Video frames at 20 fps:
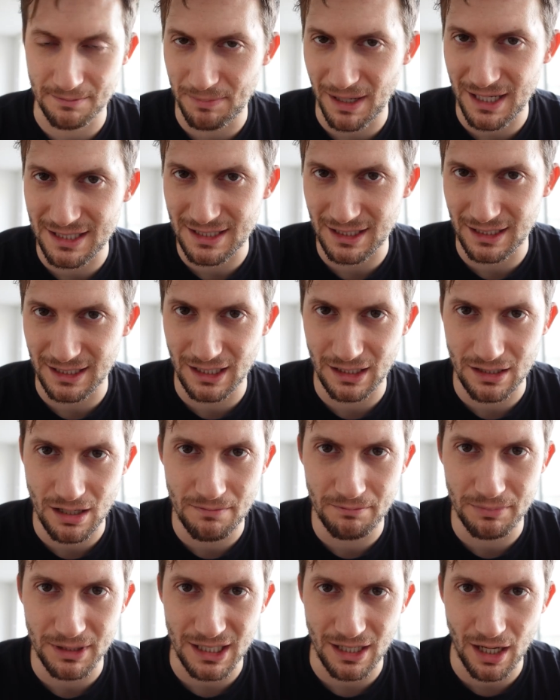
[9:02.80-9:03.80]
basically a
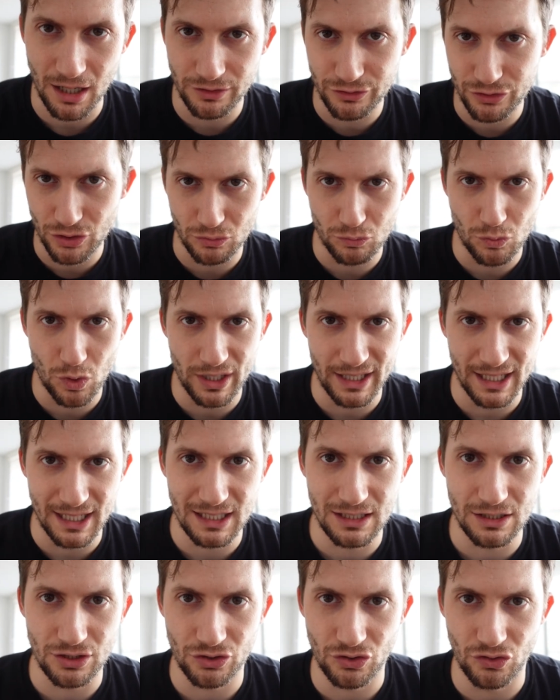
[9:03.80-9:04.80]
company under one
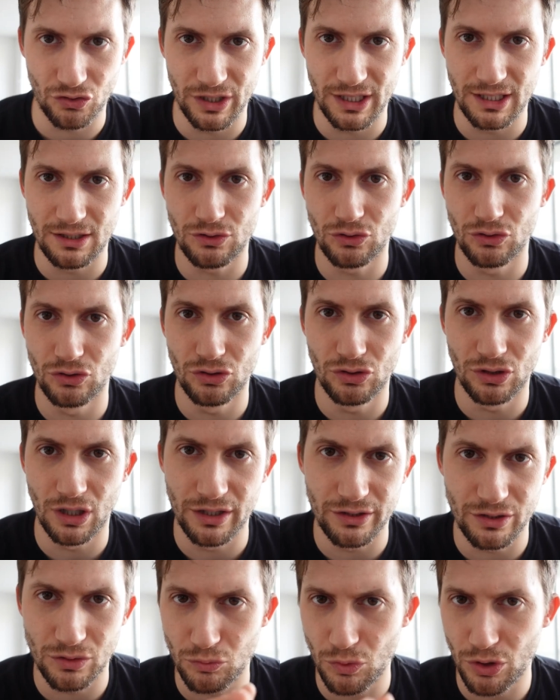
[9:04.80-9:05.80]
industry or
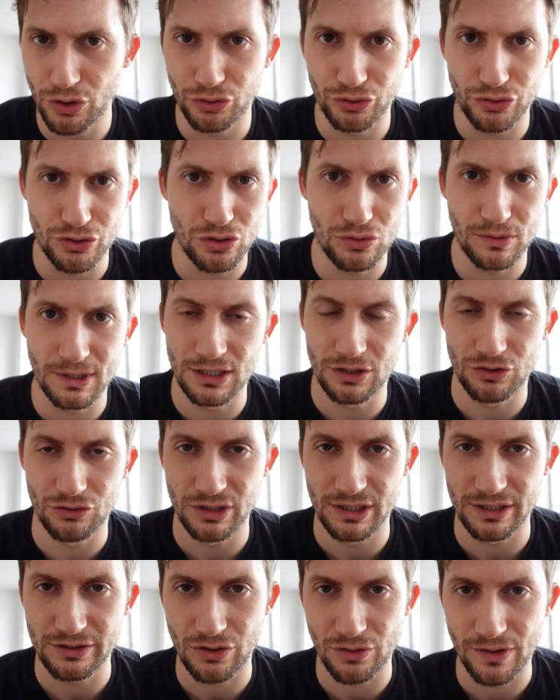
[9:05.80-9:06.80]
under one or two
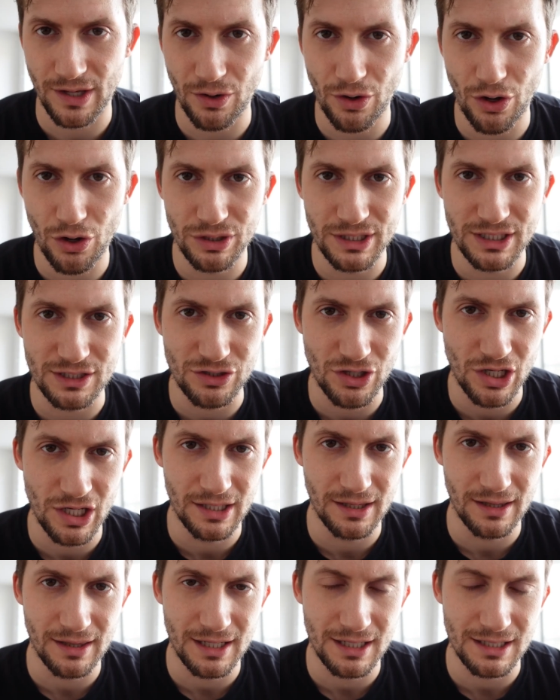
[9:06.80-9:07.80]
industries. So there are only
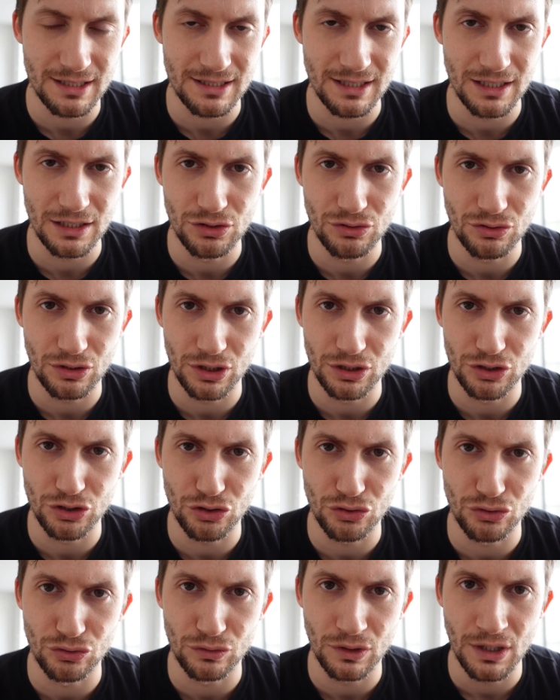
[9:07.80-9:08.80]
certain things that you can
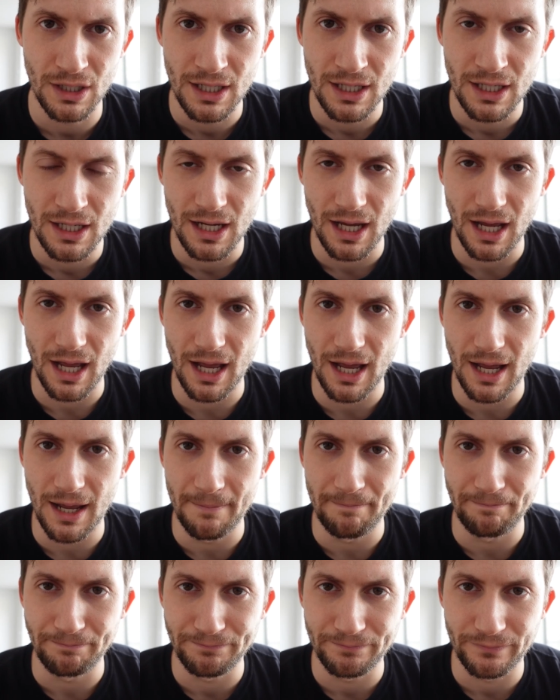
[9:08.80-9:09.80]
do
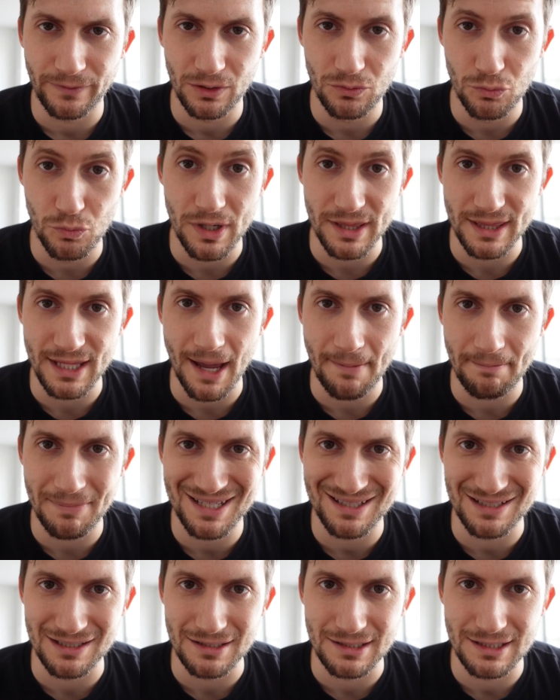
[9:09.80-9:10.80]
um, with that
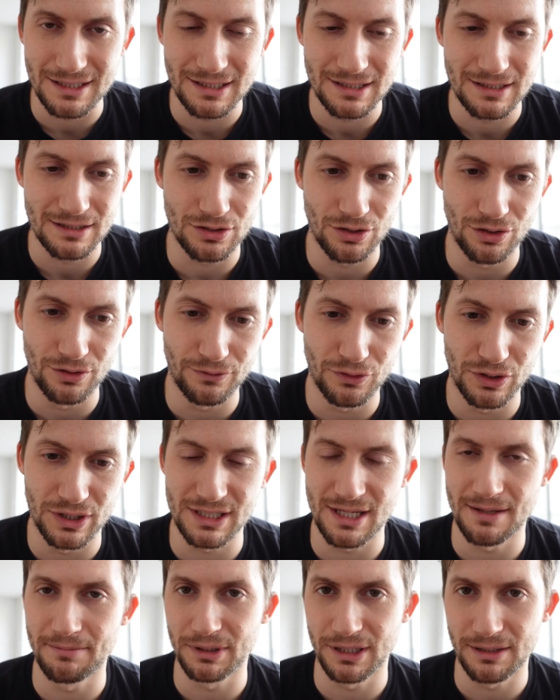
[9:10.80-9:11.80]
business. So, for
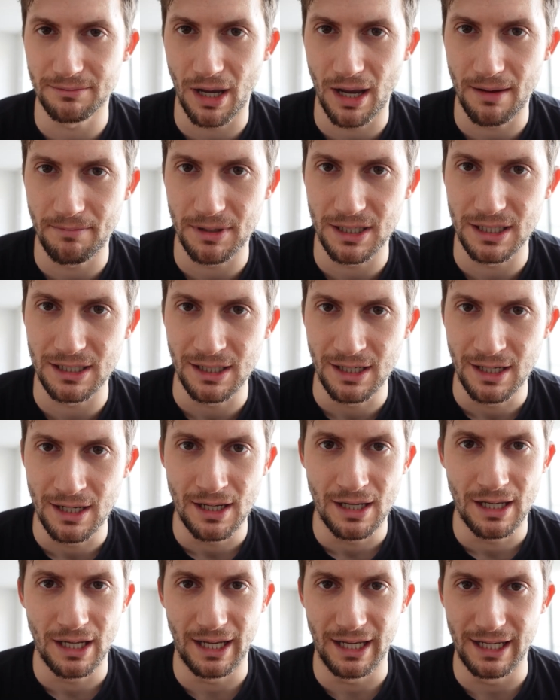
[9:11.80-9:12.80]
example, it might be
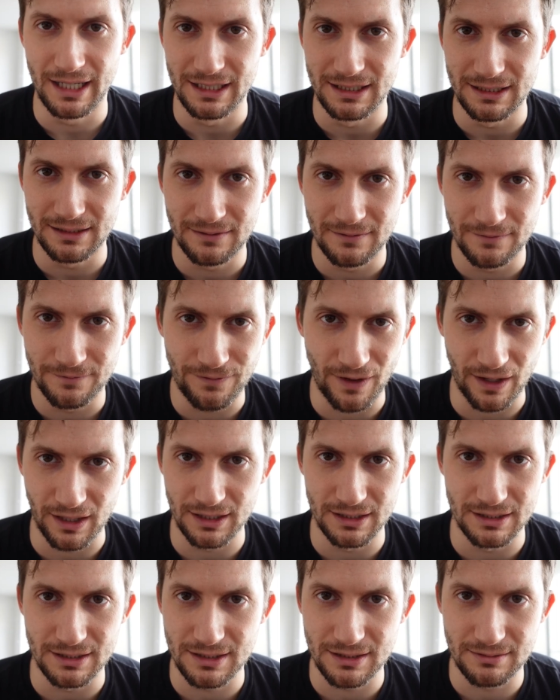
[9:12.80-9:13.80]
a
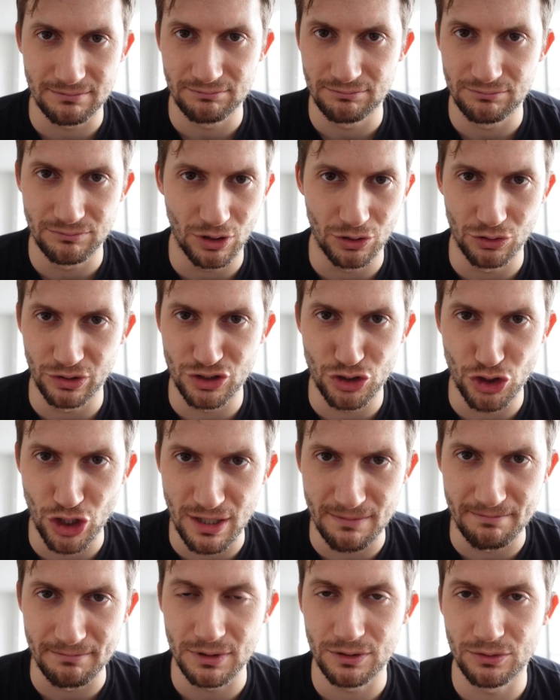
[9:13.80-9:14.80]
fitness or a
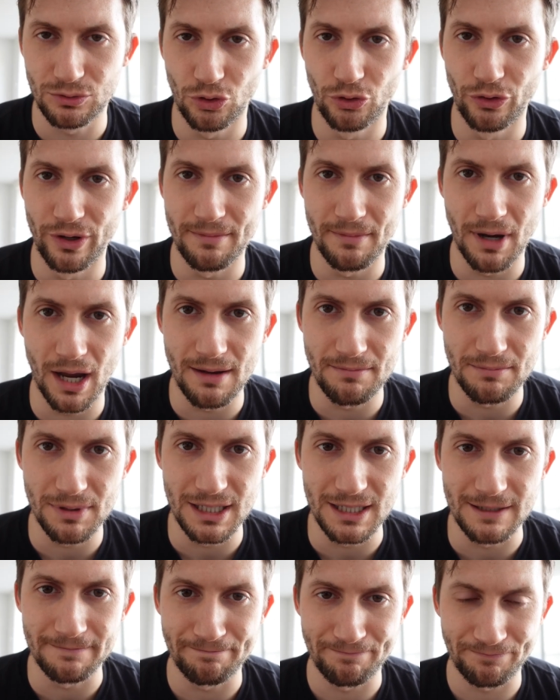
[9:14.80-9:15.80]
gym, or it might
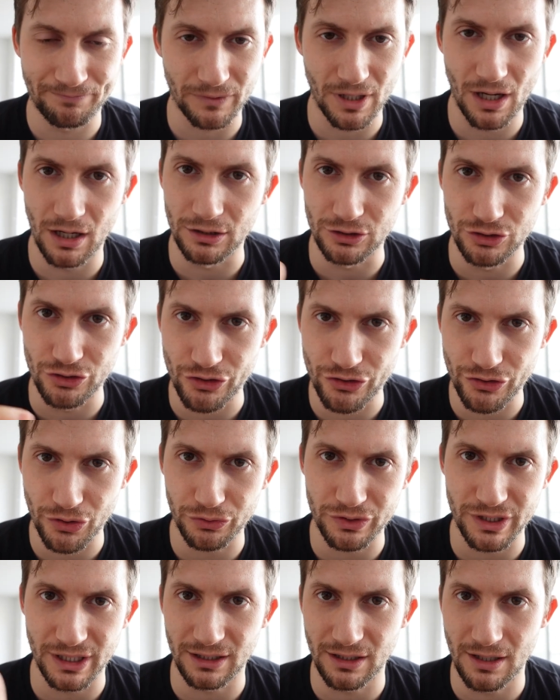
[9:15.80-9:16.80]
be a
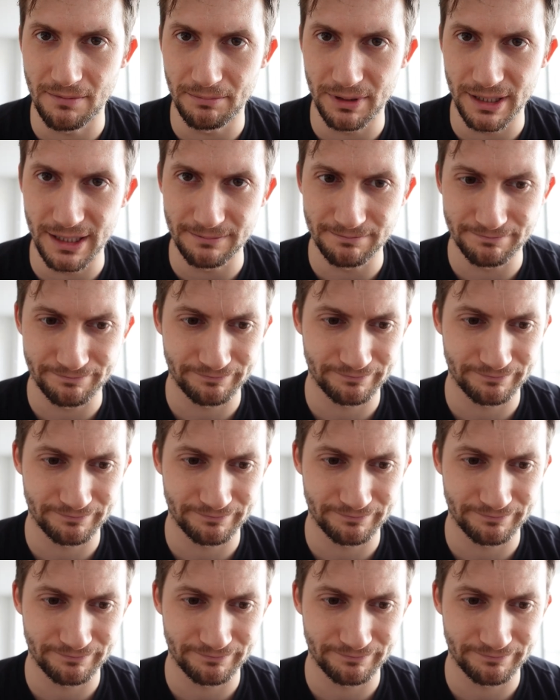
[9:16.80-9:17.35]
consulting company.